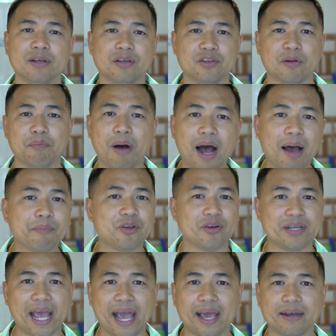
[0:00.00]
your mom, your
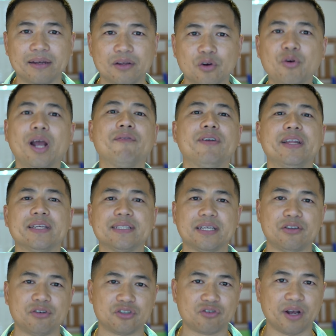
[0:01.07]
dad, whoever it is that
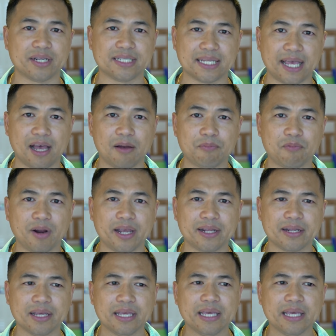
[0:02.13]
you're trying to help, right?